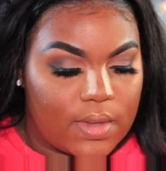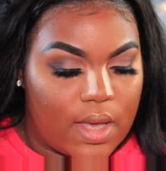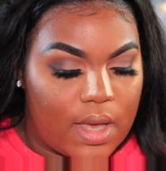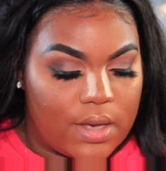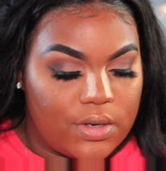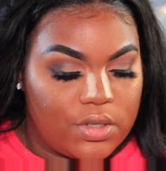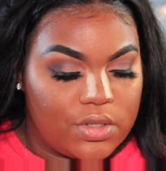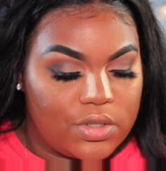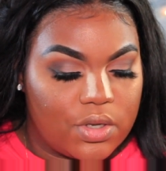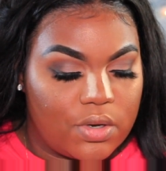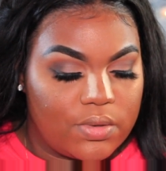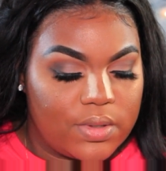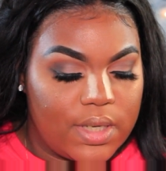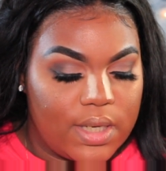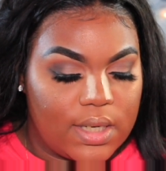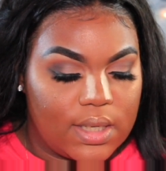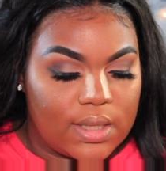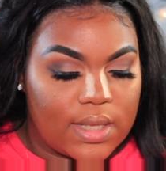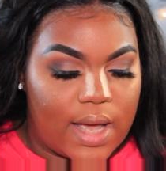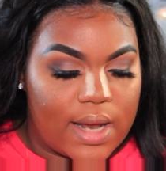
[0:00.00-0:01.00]
and you don't
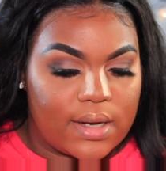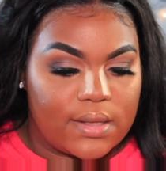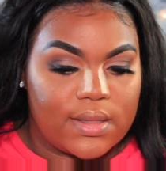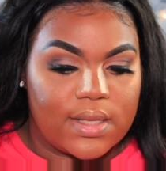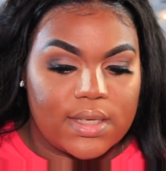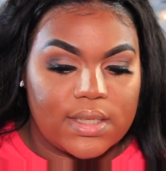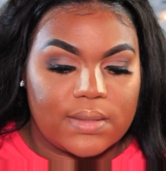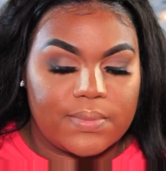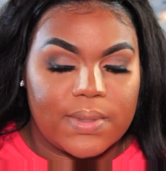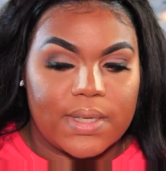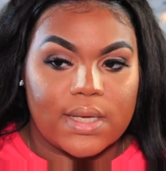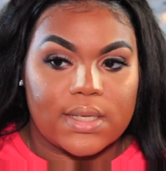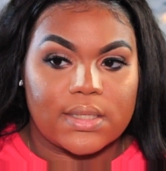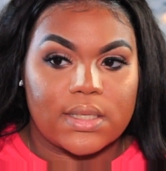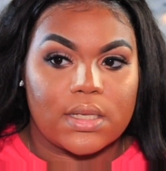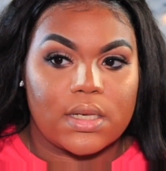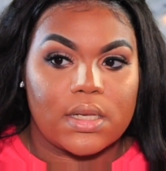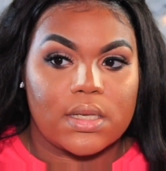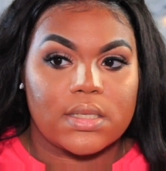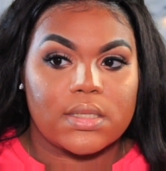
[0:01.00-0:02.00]
need a lot of this
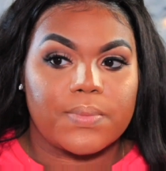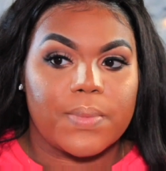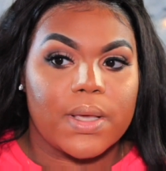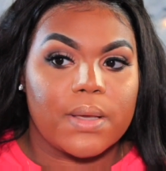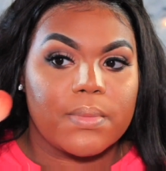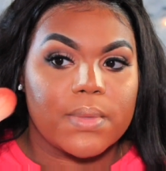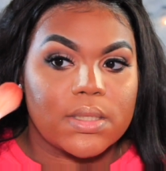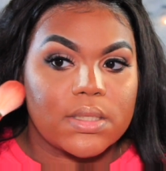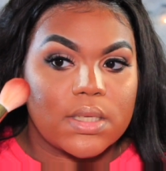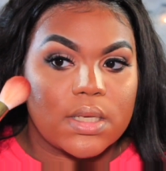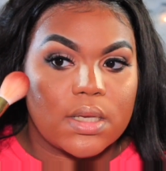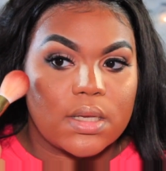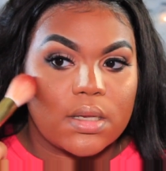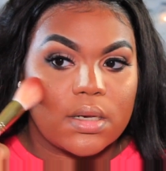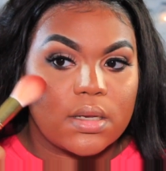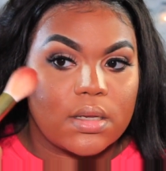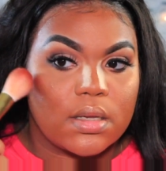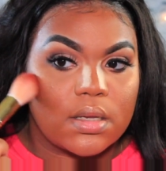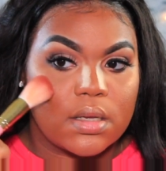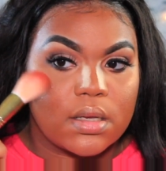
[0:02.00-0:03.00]
because it is pigmented,
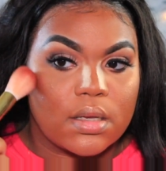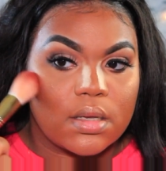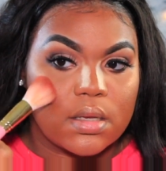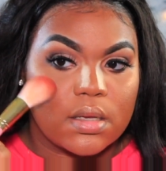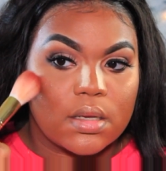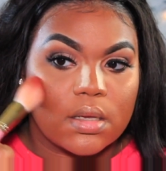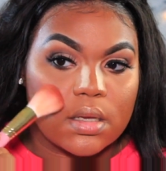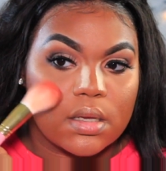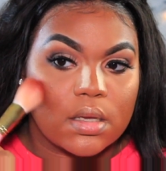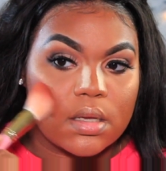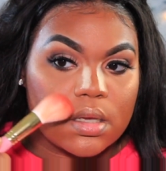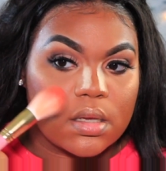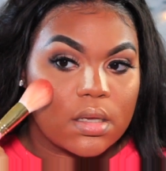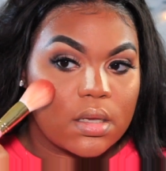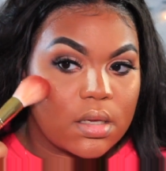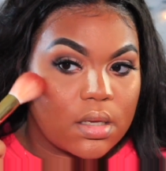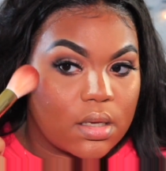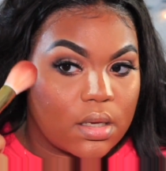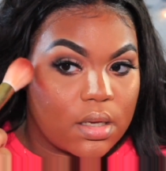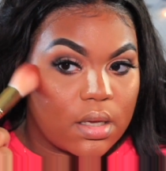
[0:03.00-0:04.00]

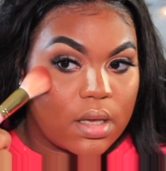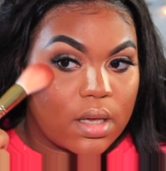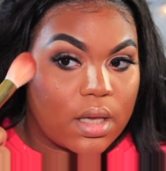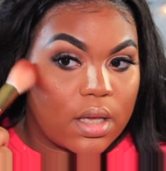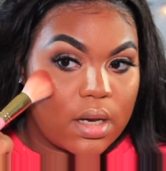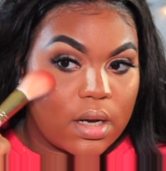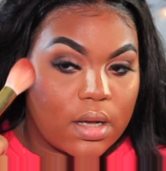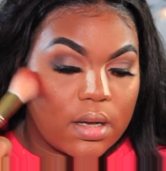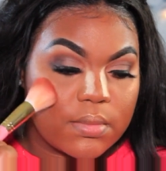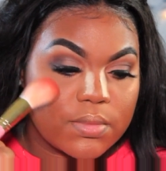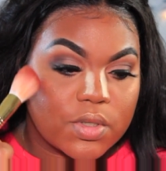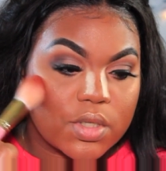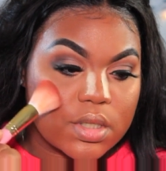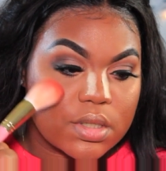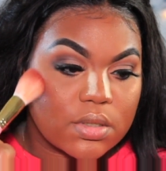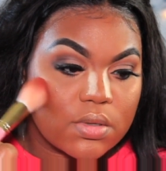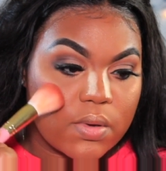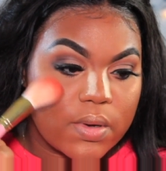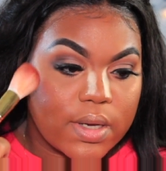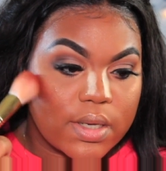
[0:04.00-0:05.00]
and I'm
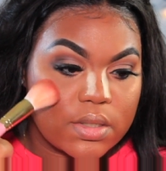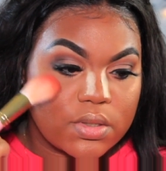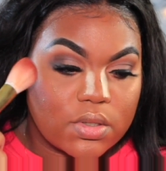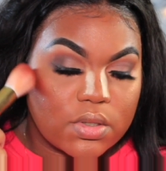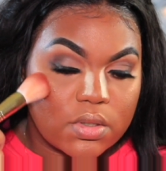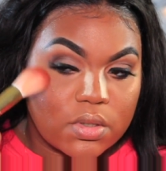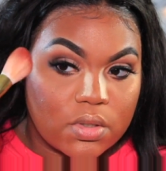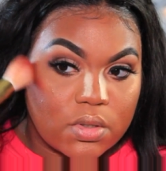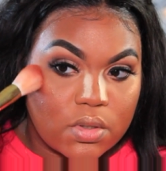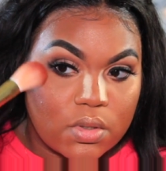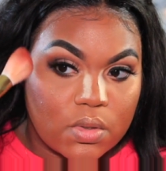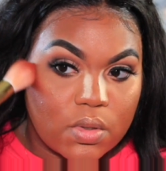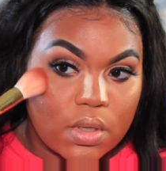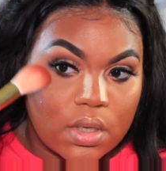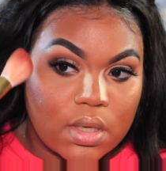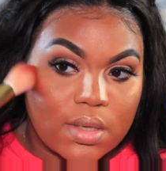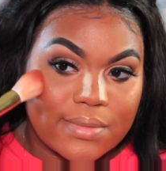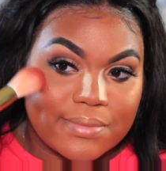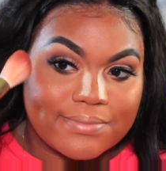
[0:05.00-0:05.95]
just going to